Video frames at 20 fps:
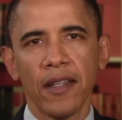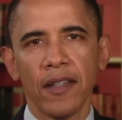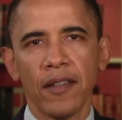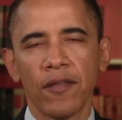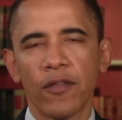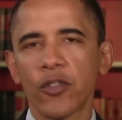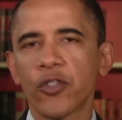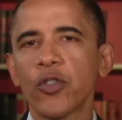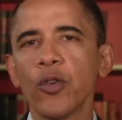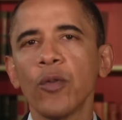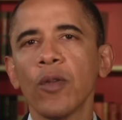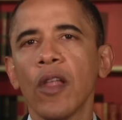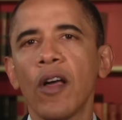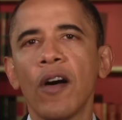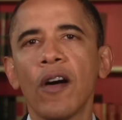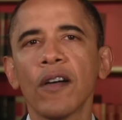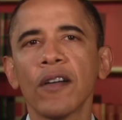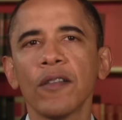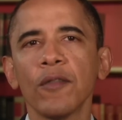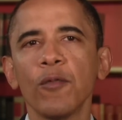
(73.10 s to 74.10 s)
For too
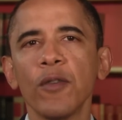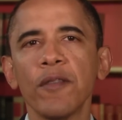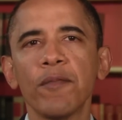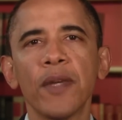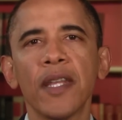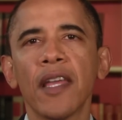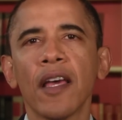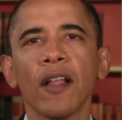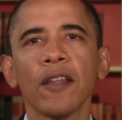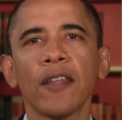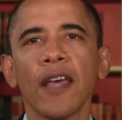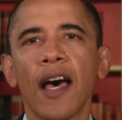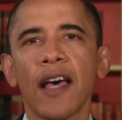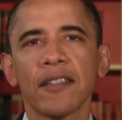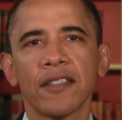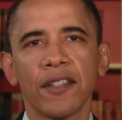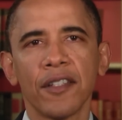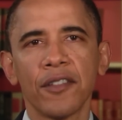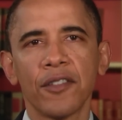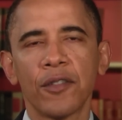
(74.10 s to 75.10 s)
long, we've been held
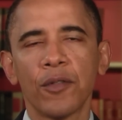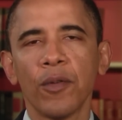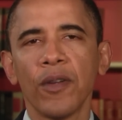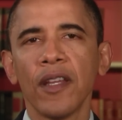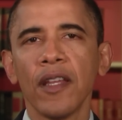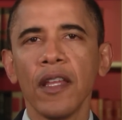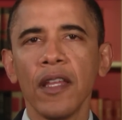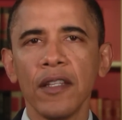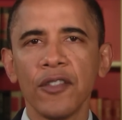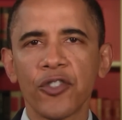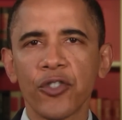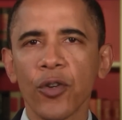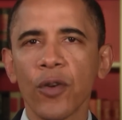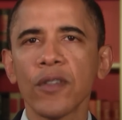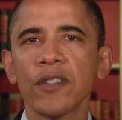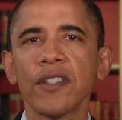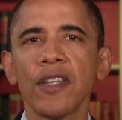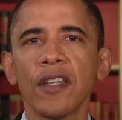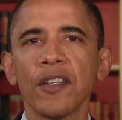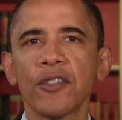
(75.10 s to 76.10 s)
hostage to an
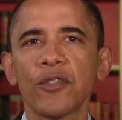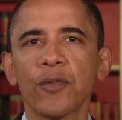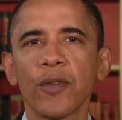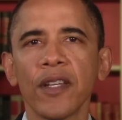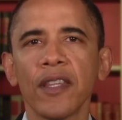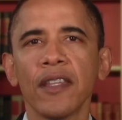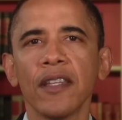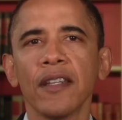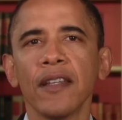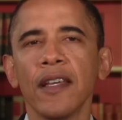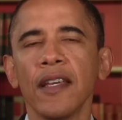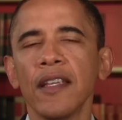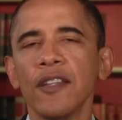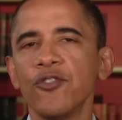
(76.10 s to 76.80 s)
insurance industry that